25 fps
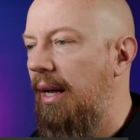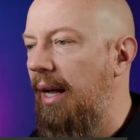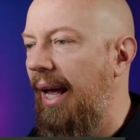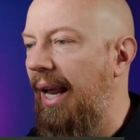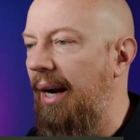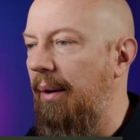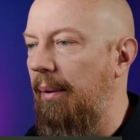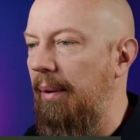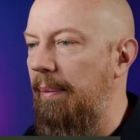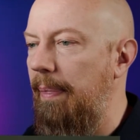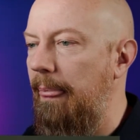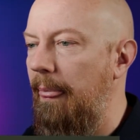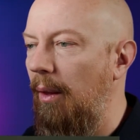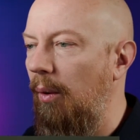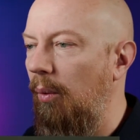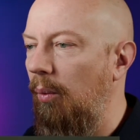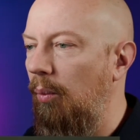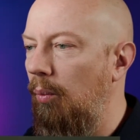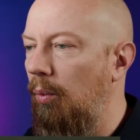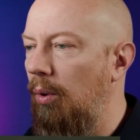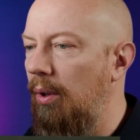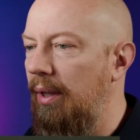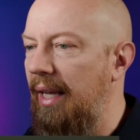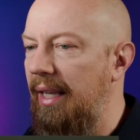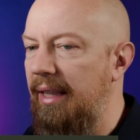Anyway,
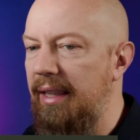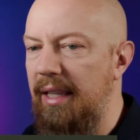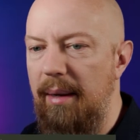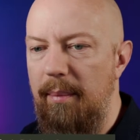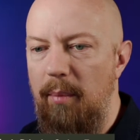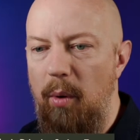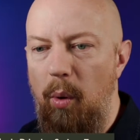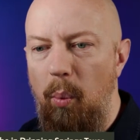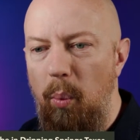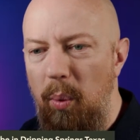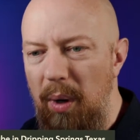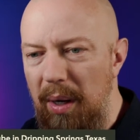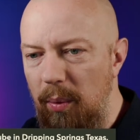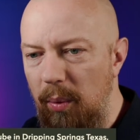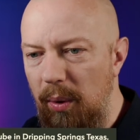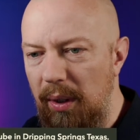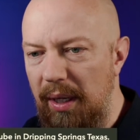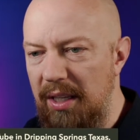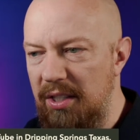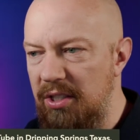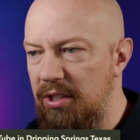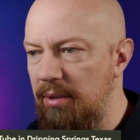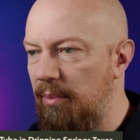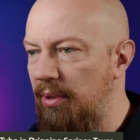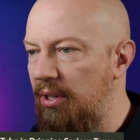we'll get them. We will
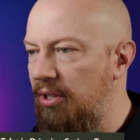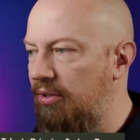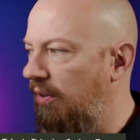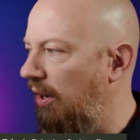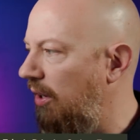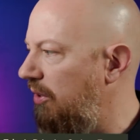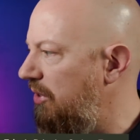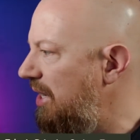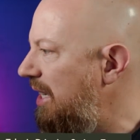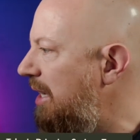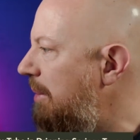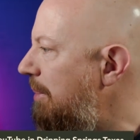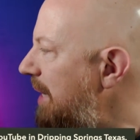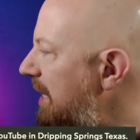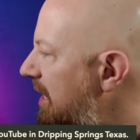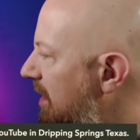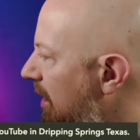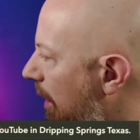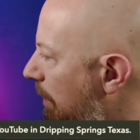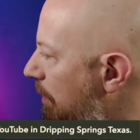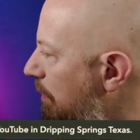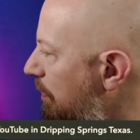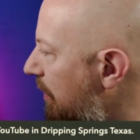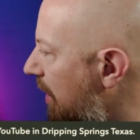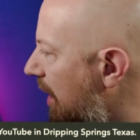get some of these files. In the
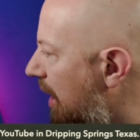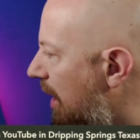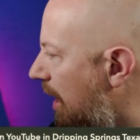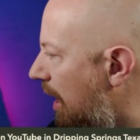meantime,